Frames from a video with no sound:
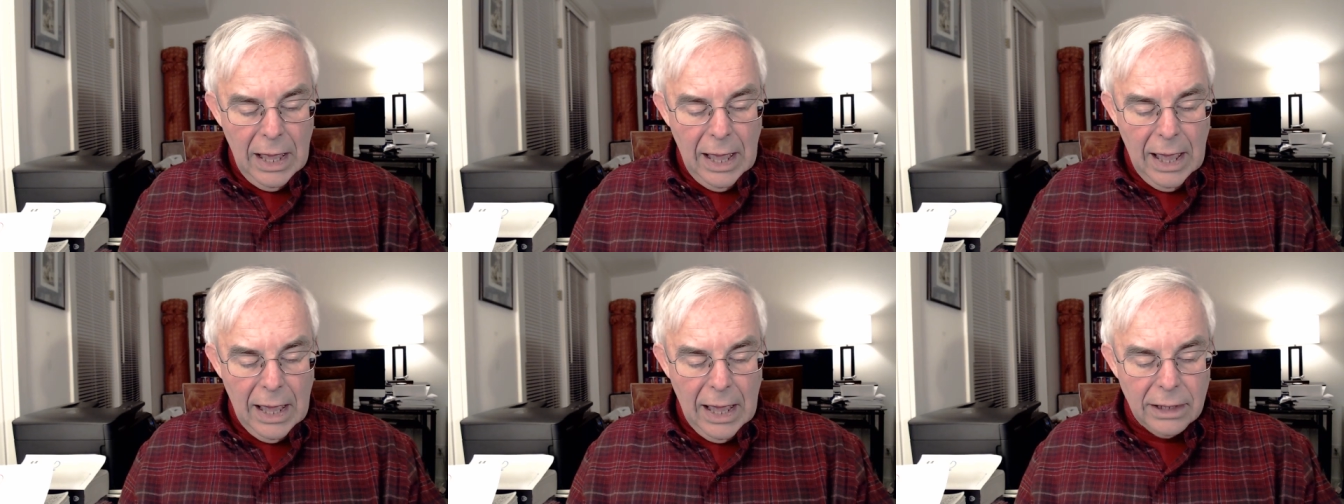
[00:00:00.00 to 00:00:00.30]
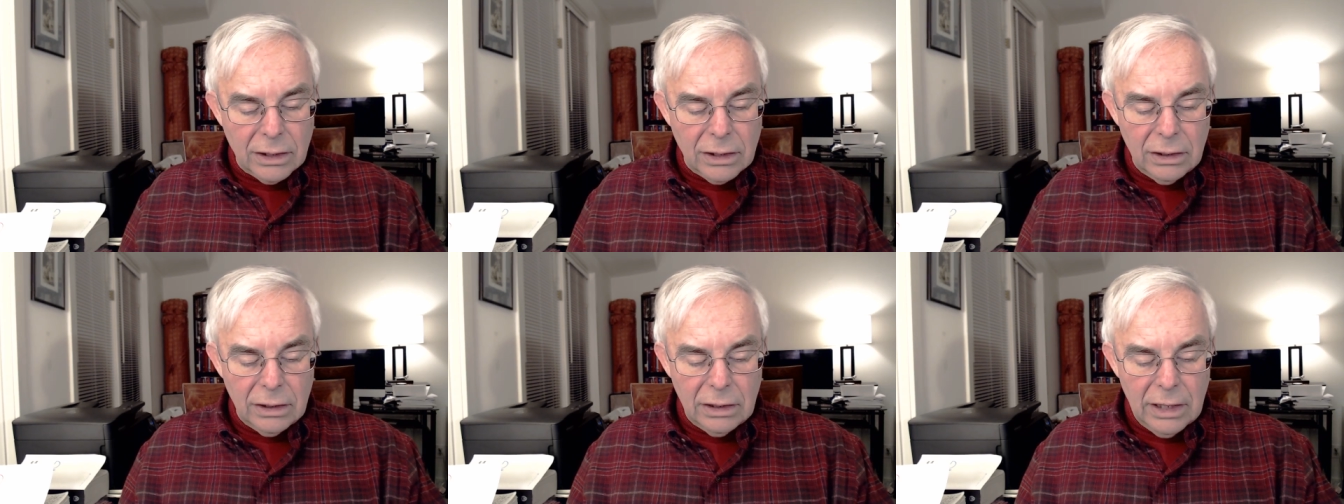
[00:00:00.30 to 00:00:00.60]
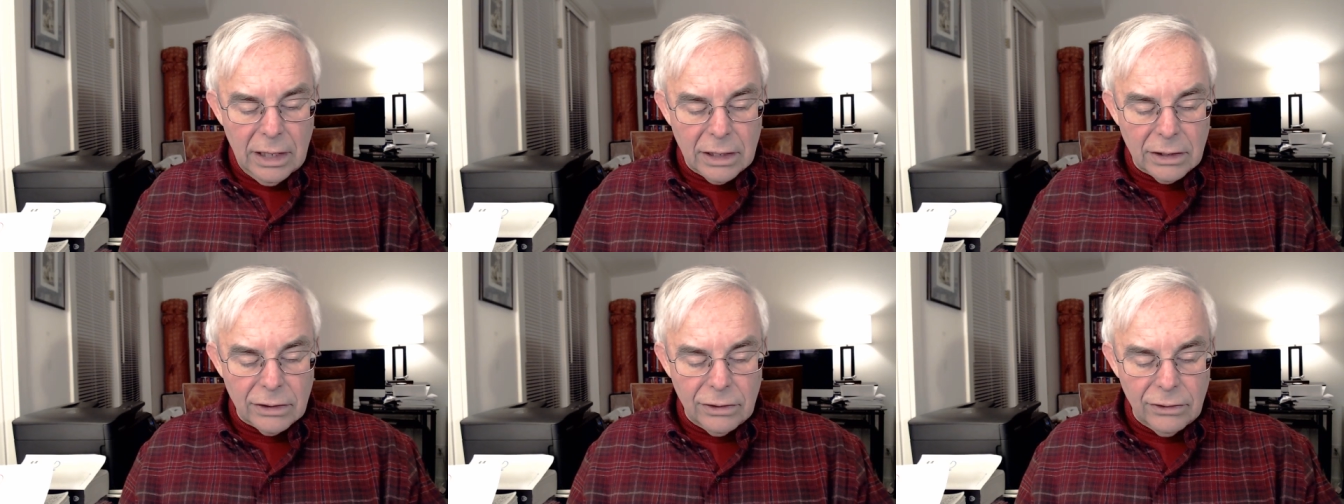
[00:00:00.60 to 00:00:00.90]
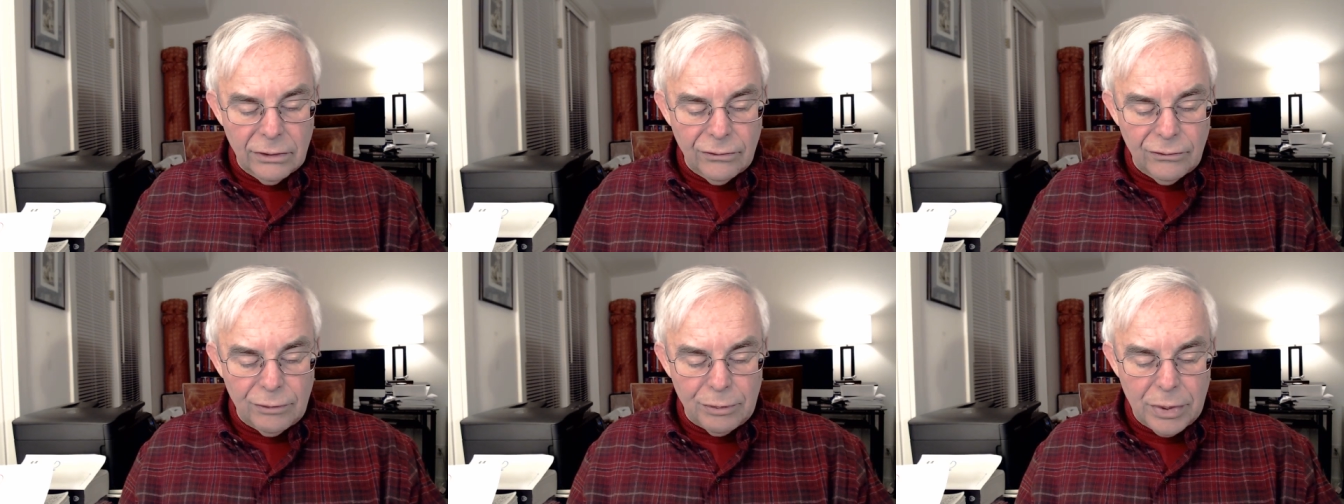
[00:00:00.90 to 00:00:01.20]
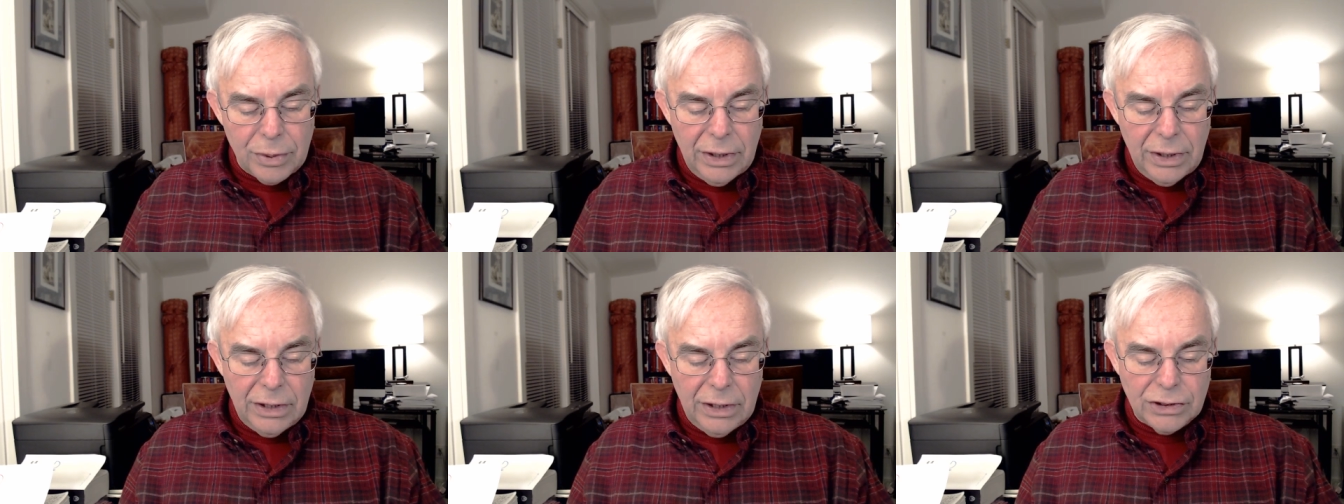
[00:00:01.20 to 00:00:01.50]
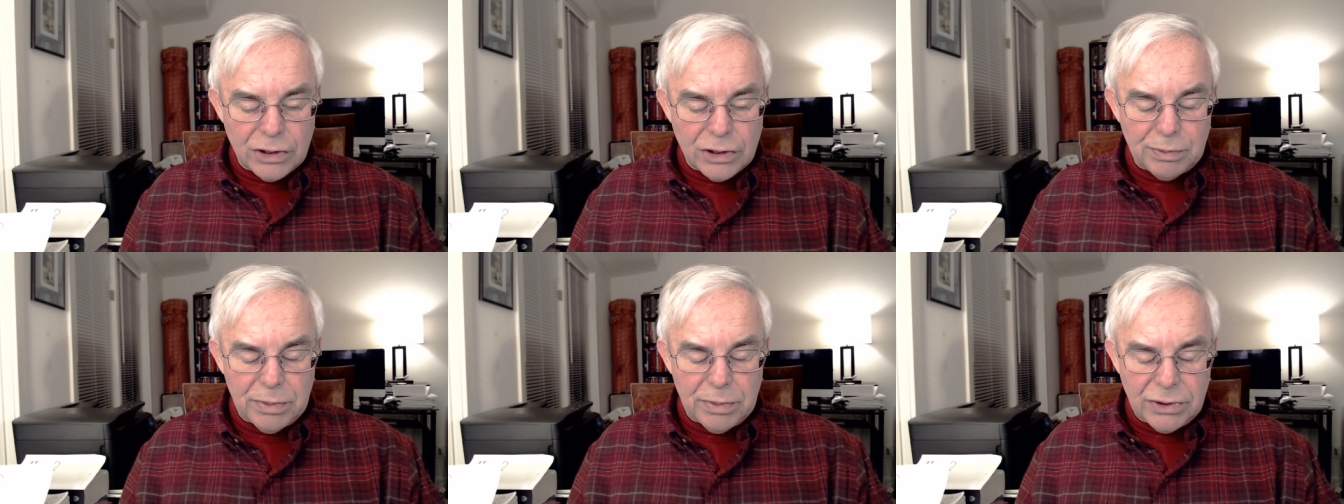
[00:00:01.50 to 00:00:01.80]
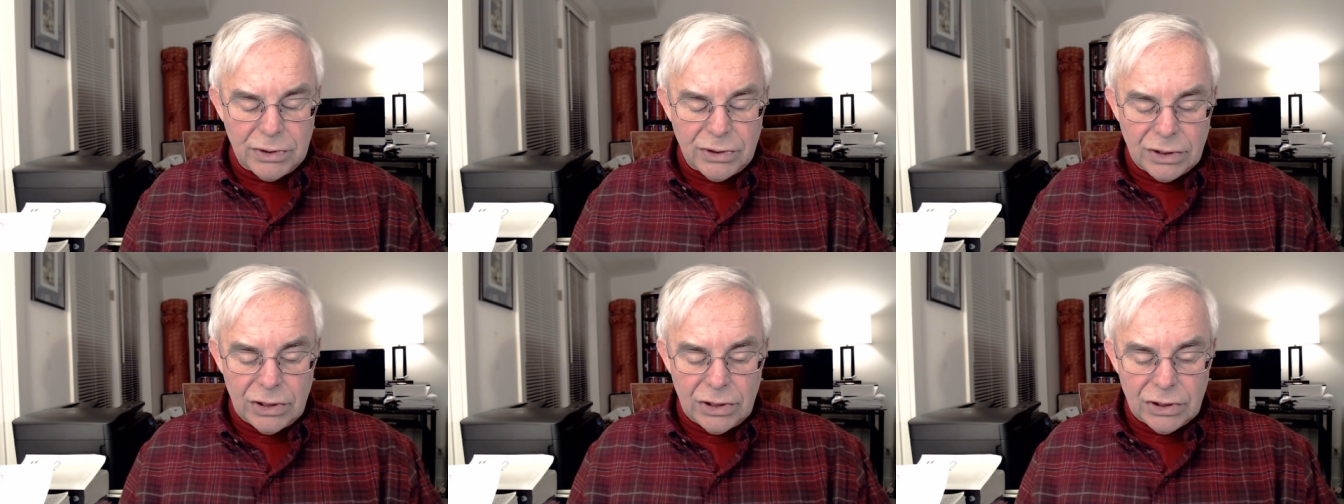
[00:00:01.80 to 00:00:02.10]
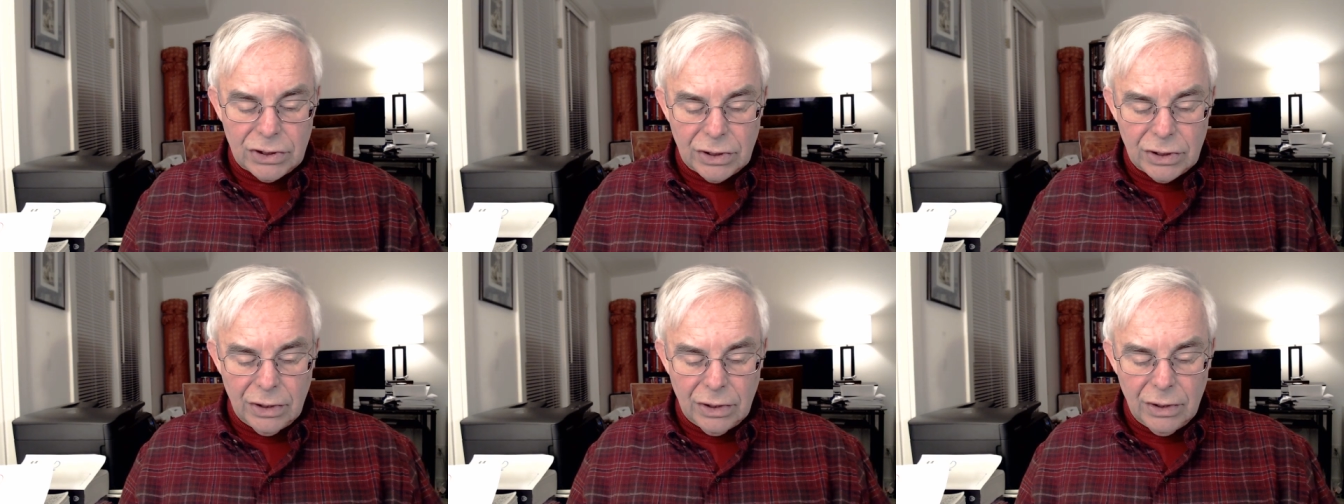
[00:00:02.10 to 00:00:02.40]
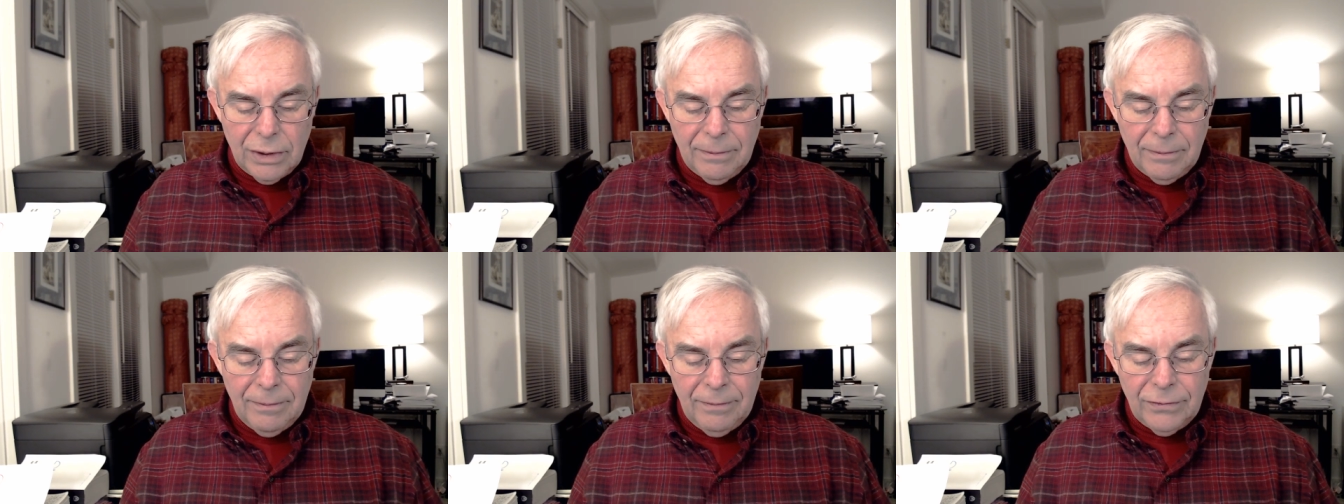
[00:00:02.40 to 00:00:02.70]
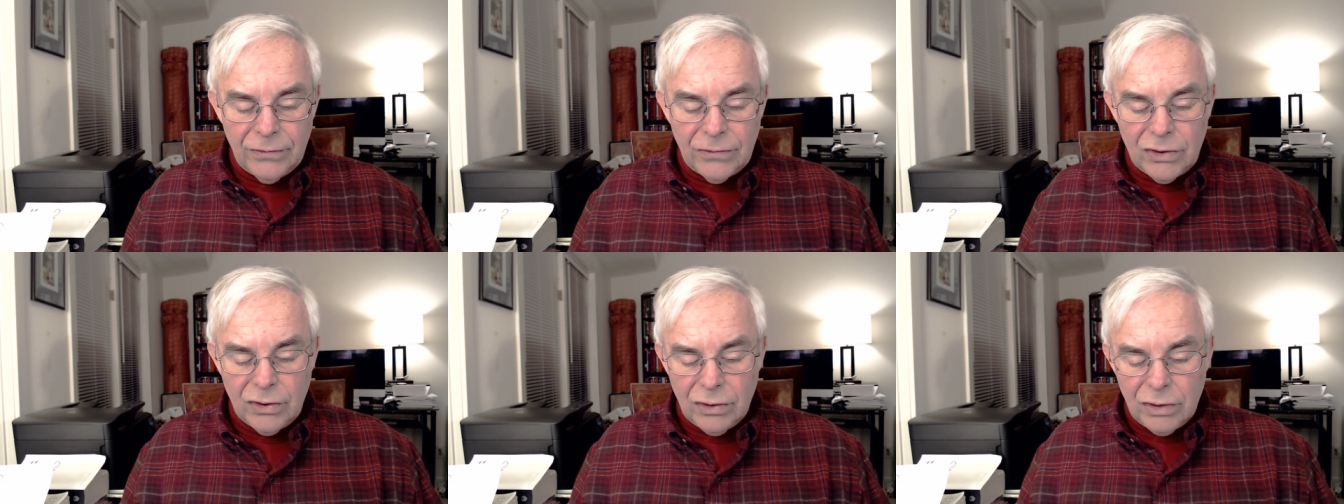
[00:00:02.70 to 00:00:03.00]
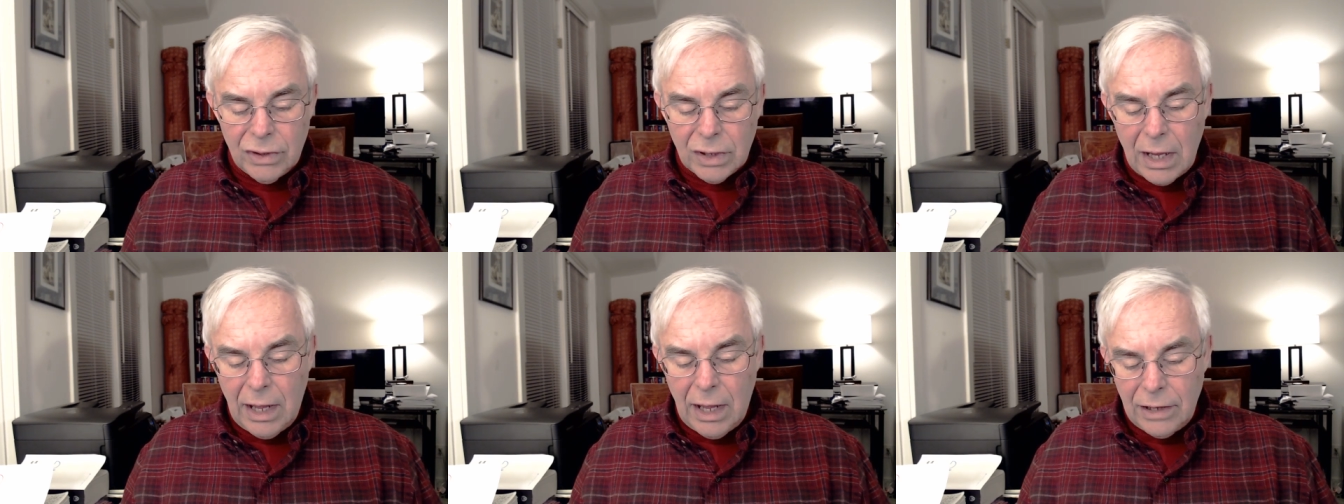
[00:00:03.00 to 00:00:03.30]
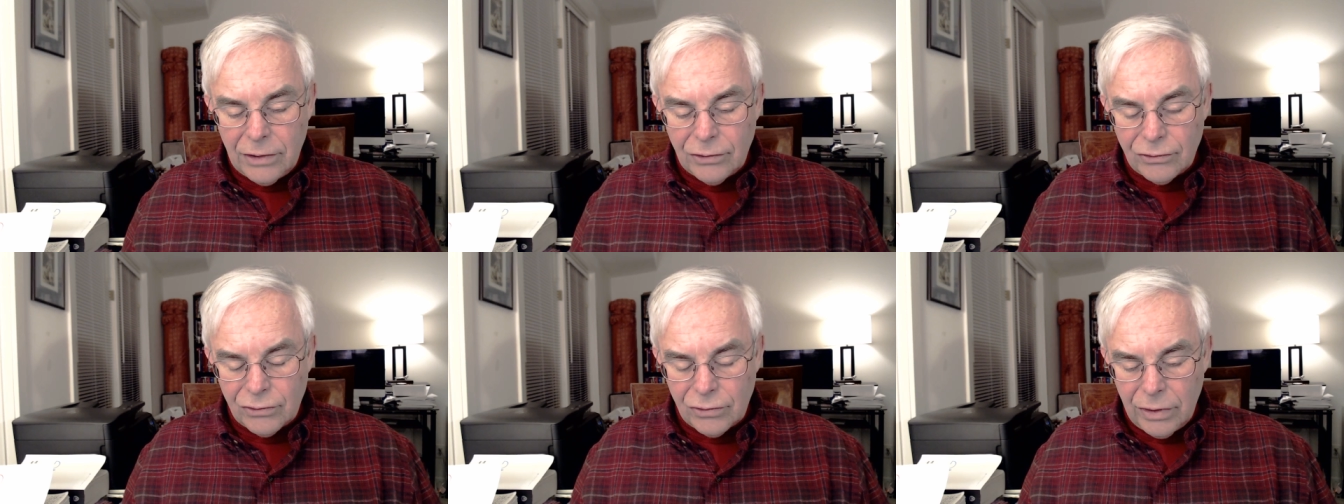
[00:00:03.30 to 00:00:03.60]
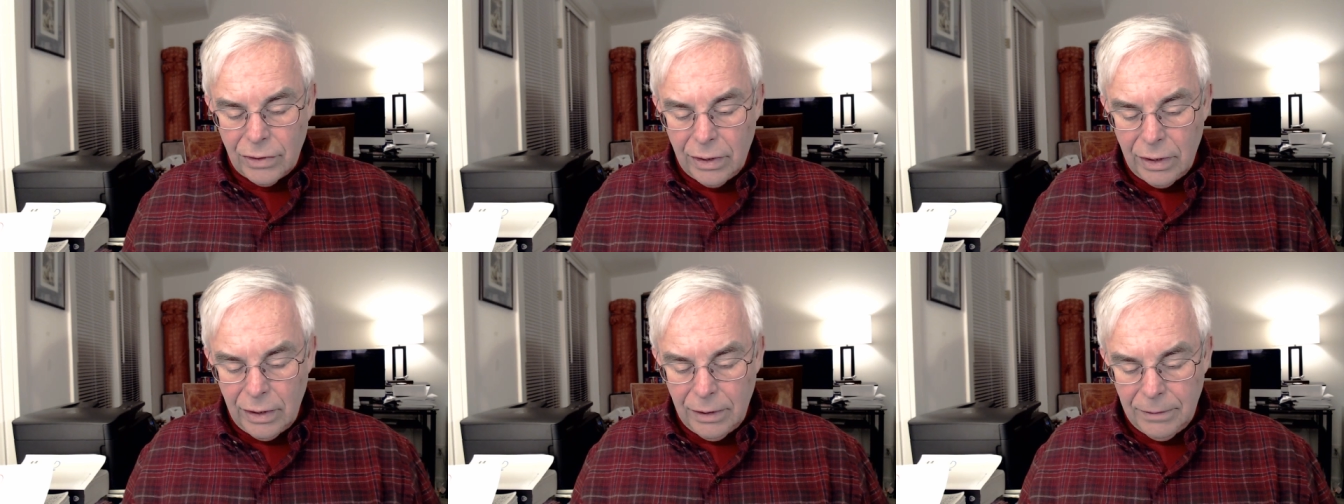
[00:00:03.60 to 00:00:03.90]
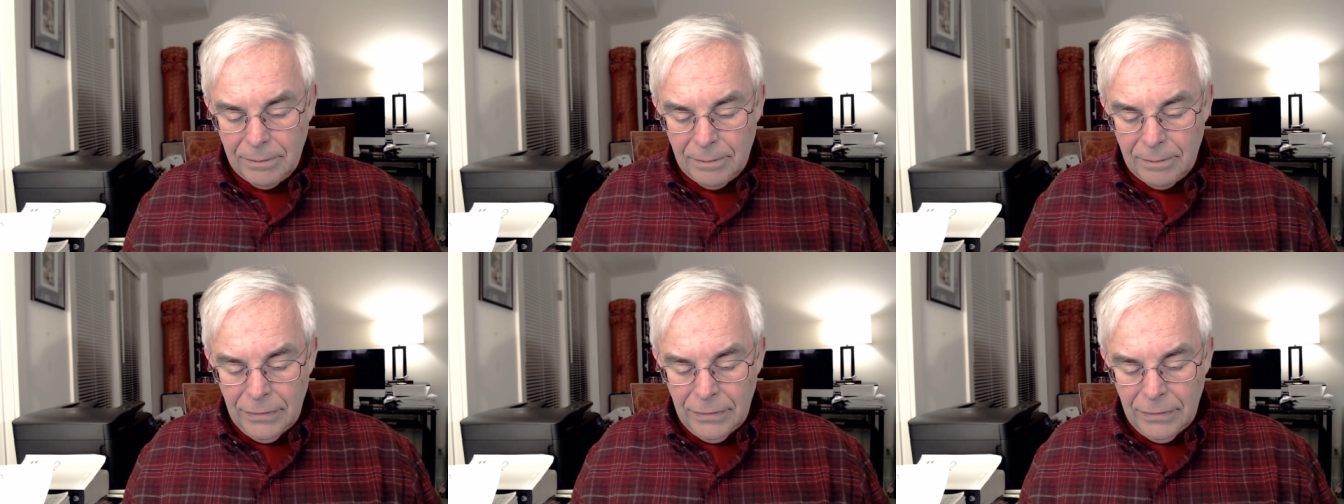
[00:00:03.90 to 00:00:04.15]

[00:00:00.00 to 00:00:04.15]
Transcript: and collective predisposition to the contrary.